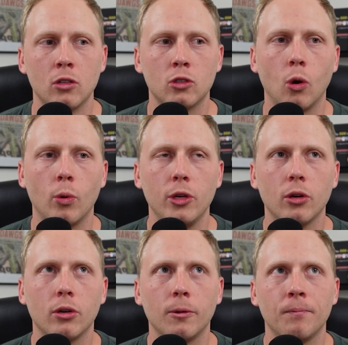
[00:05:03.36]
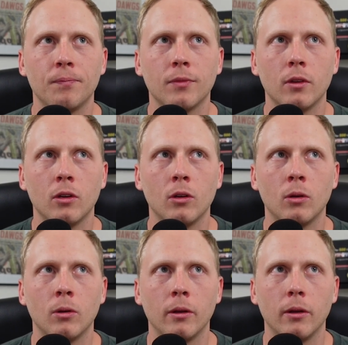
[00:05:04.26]
So when you're
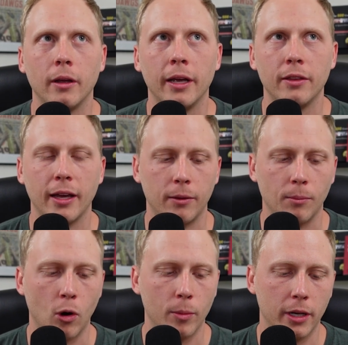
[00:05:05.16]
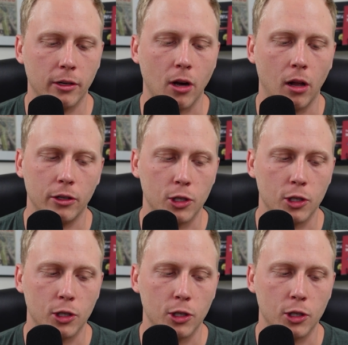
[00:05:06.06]
in that moment in college,